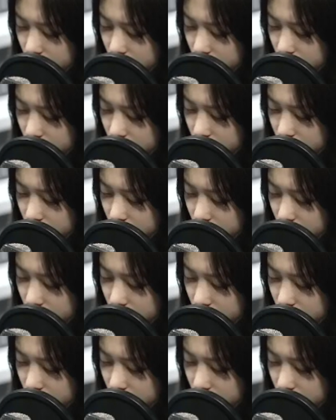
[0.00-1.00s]

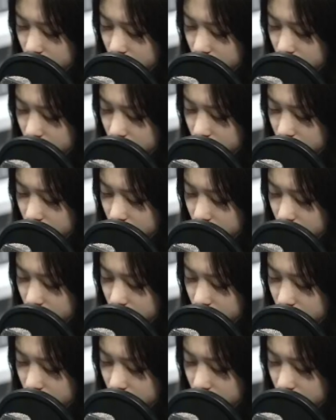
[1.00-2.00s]

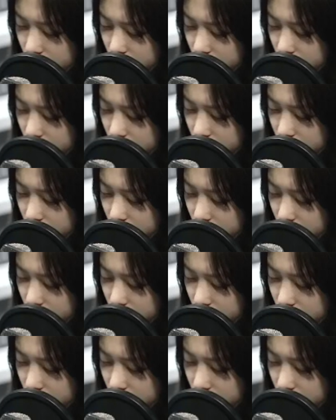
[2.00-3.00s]

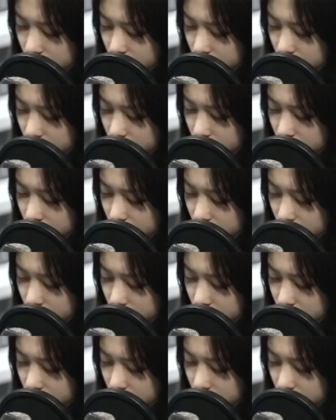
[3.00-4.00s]

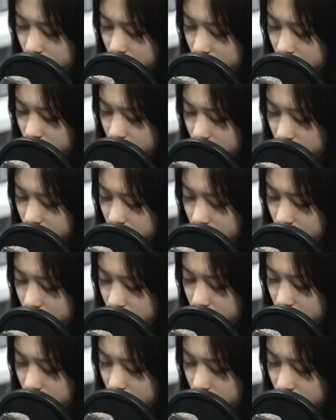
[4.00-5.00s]

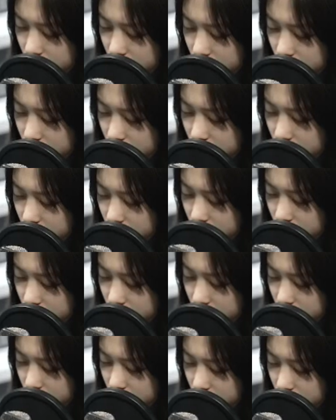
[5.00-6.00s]

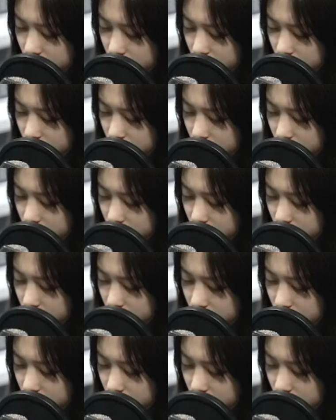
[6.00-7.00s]

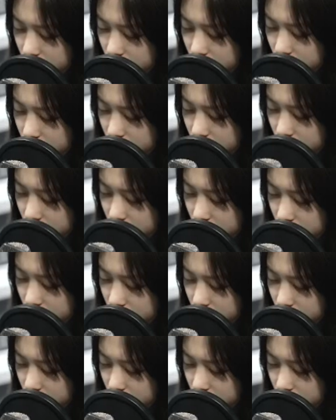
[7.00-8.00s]
[no speech]